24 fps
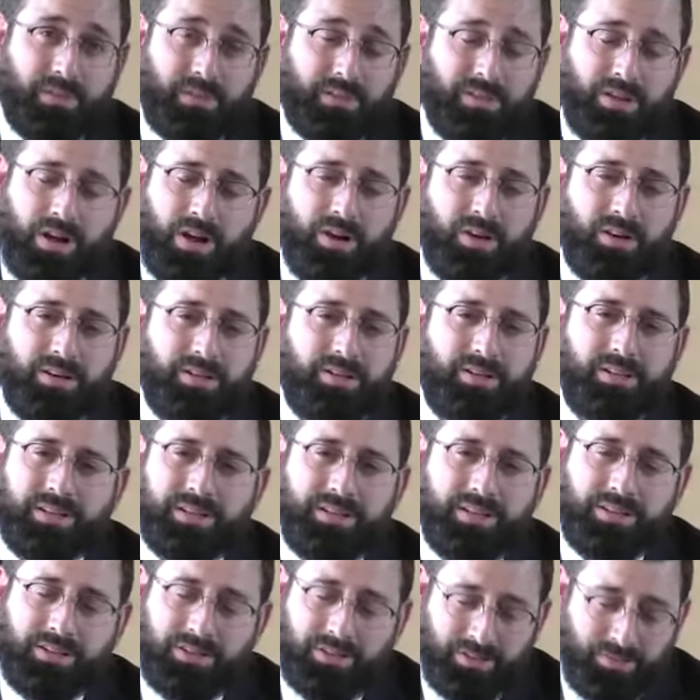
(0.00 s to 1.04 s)
No,
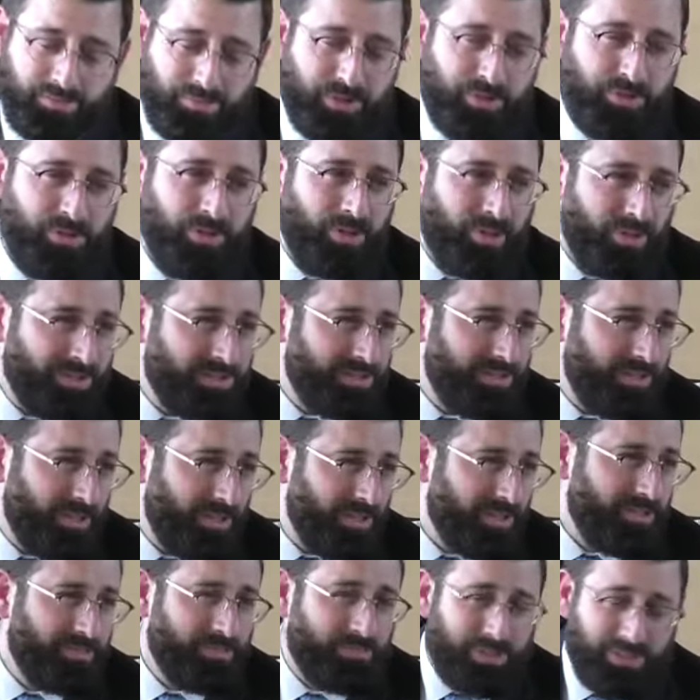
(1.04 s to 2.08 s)
you're a mule also.
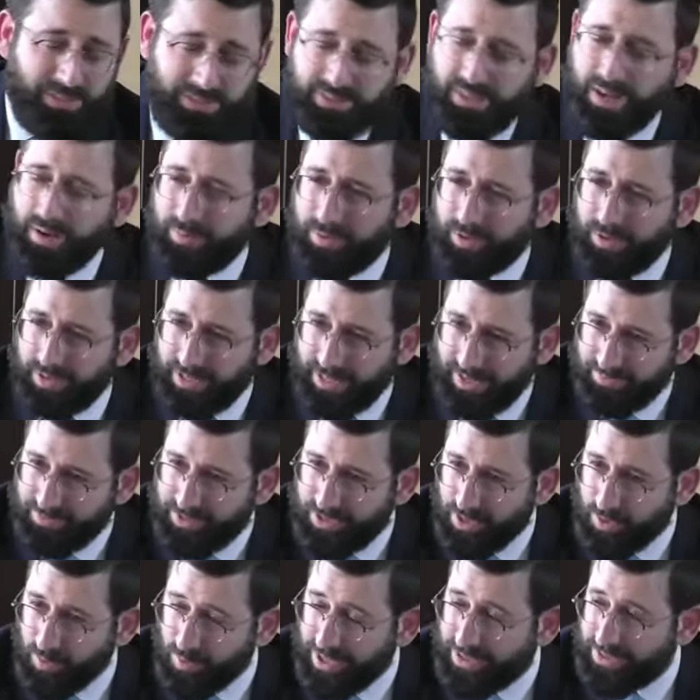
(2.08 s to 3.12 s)
Be stubborn. You have to
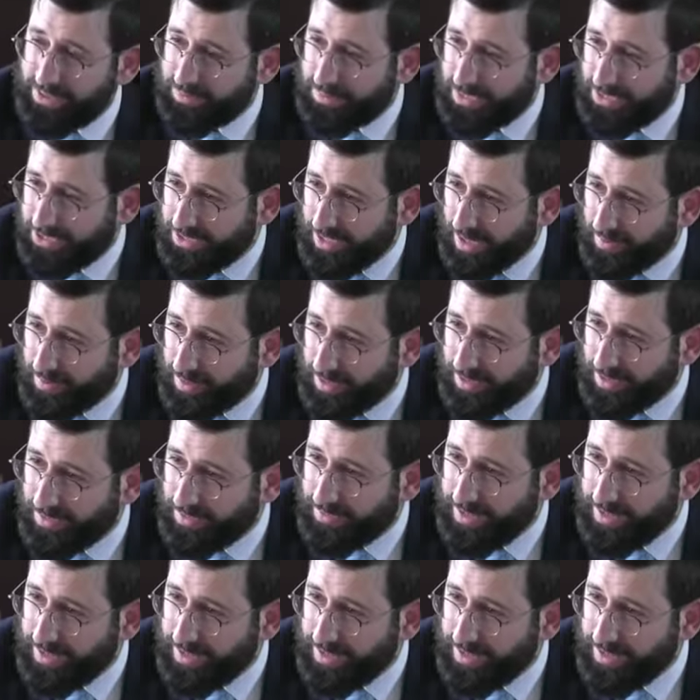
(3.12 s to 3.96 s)
know when to be stubborn.